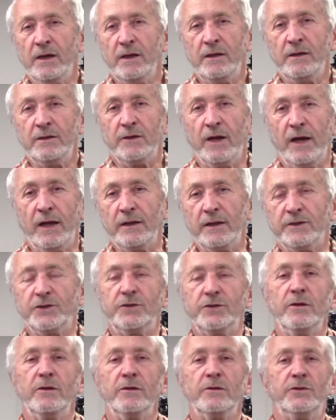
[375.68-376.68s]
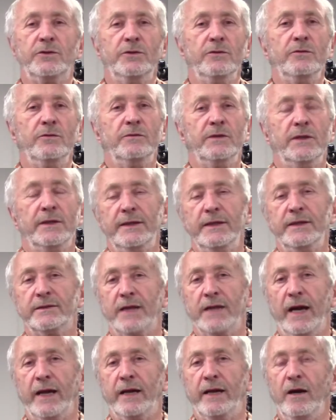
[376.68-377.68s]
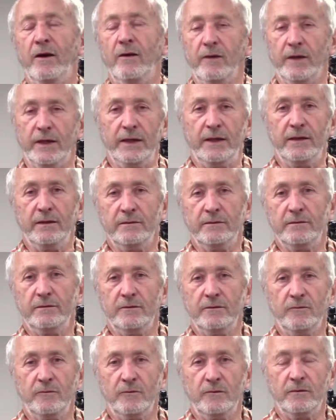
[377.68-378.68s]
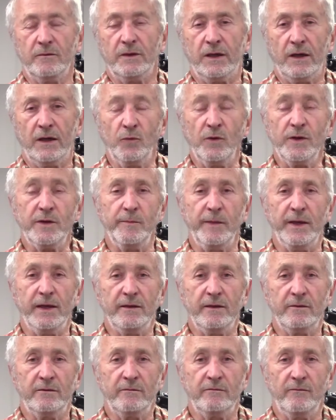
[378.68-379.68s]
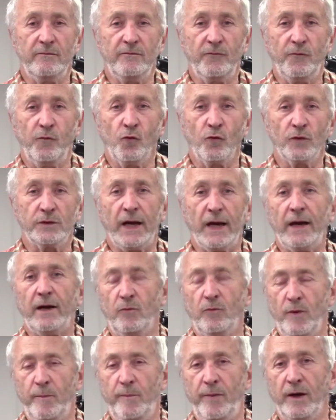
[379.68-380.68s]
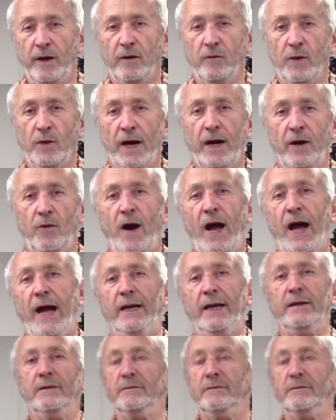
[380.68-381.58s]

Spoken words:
So now let's turn to the things that I carry with me for tire repair when I ride.